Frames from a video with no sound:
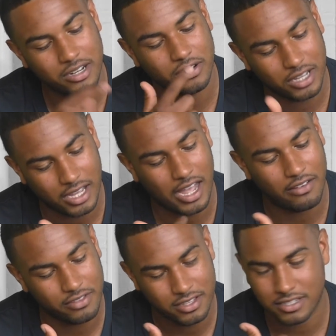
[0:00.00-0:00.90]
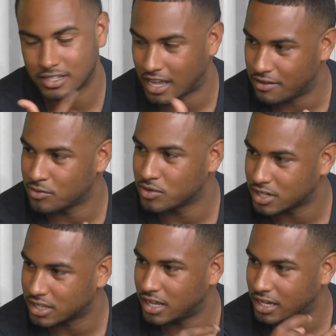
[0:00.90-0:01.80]
Okay, I have this. I have a 1
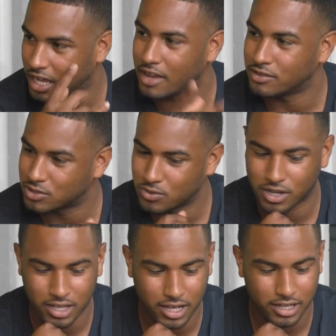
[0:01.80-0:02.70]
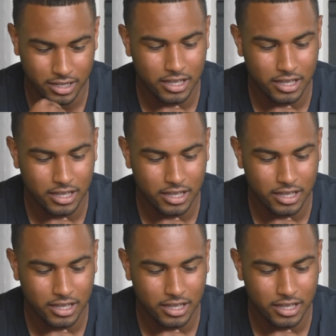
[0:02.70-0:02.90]
o'clock. I have a 2 o'clock.